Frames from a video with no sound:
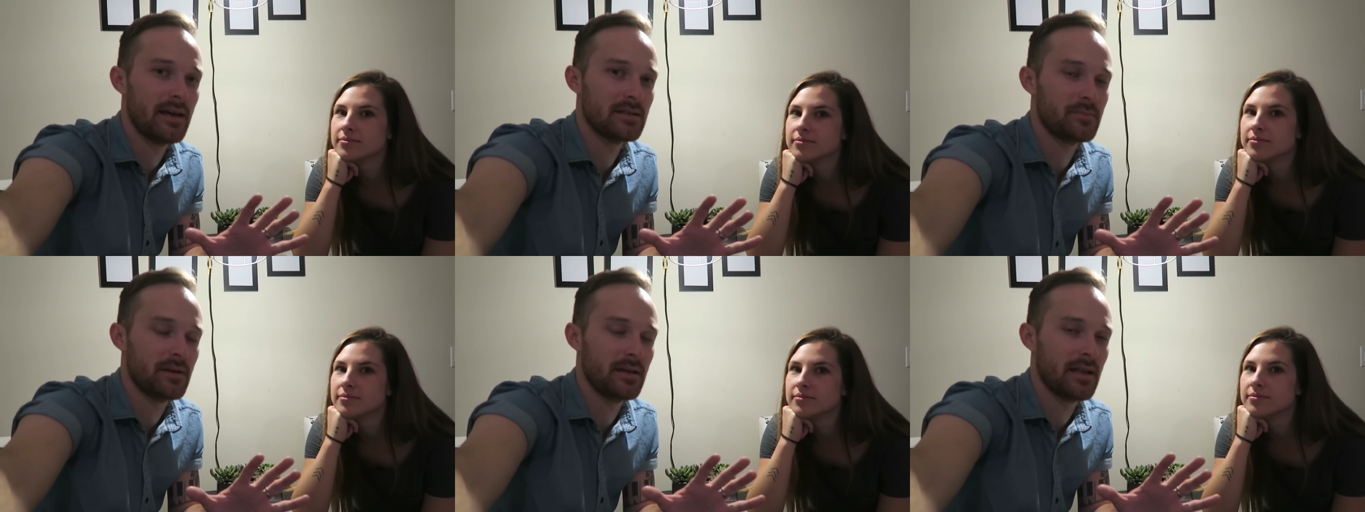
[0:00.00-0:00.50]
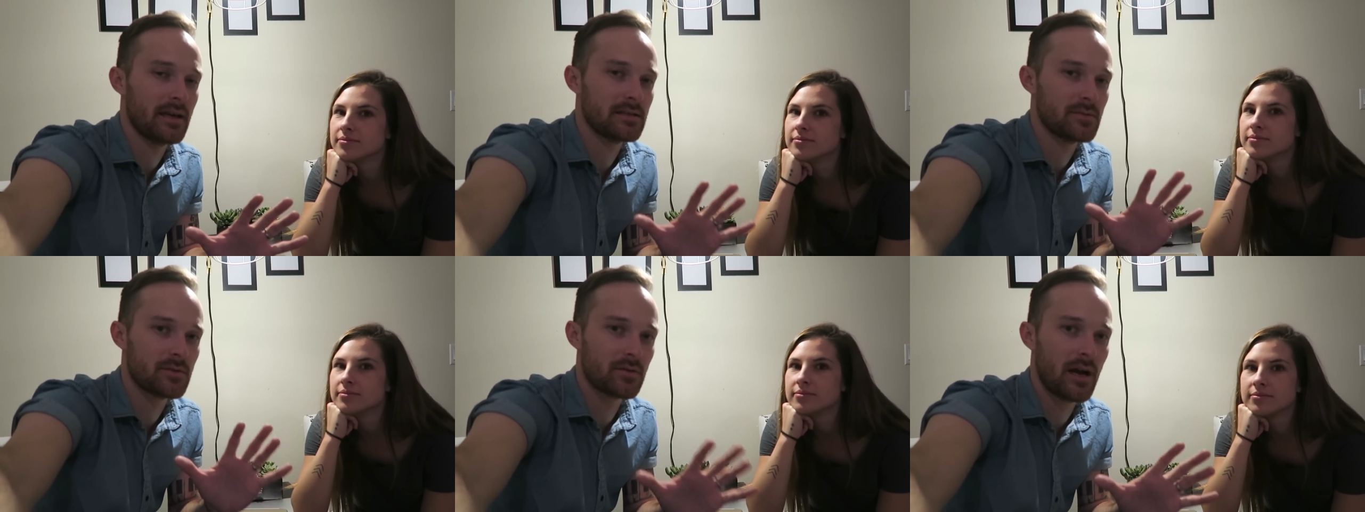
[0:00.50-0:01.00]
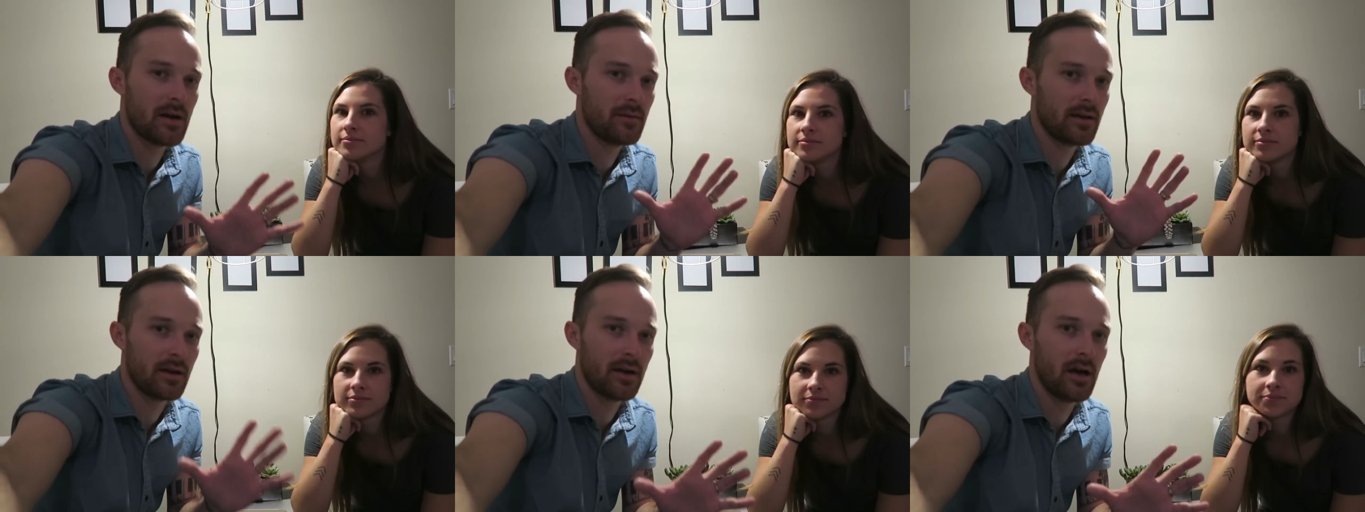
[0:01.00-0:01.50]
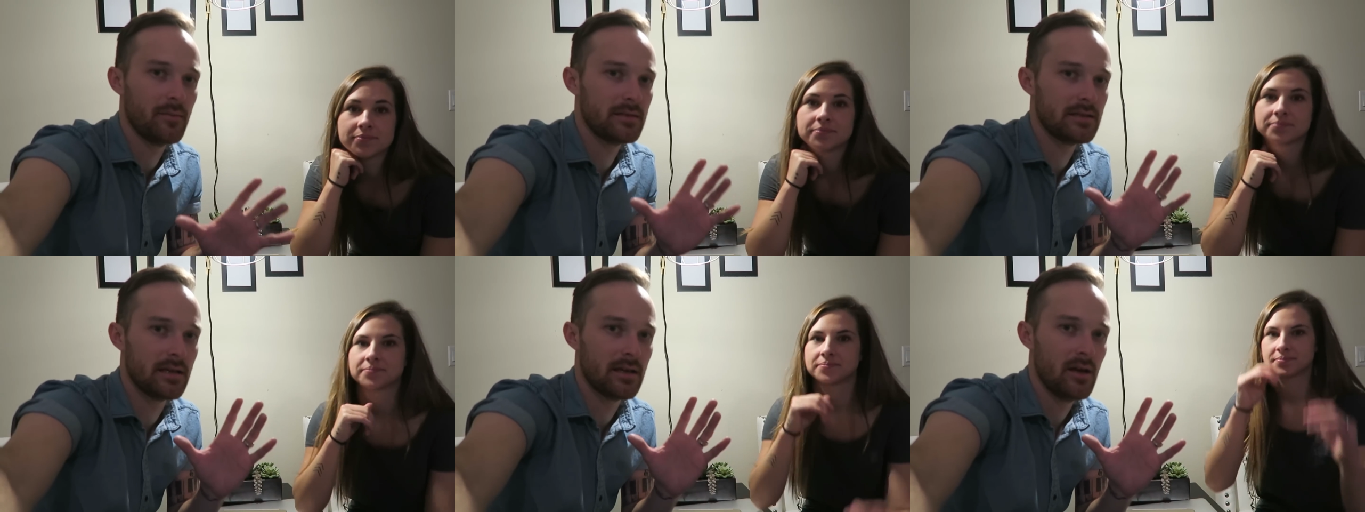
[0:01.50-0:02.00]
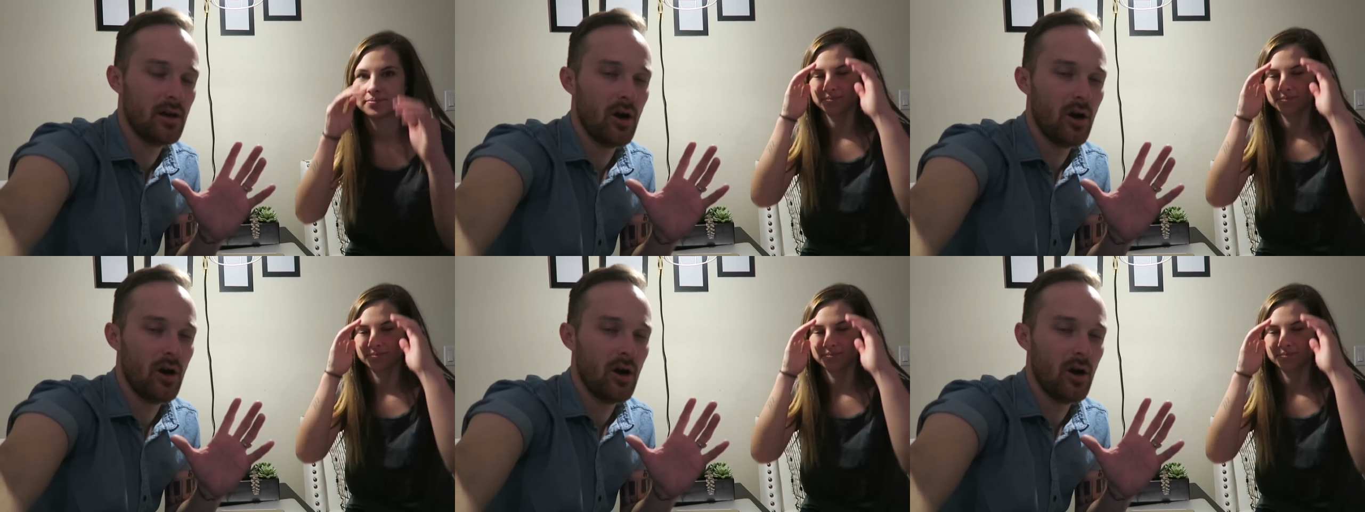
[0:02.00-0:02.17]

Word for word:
Speaker 1: has been like subscribing and commenting.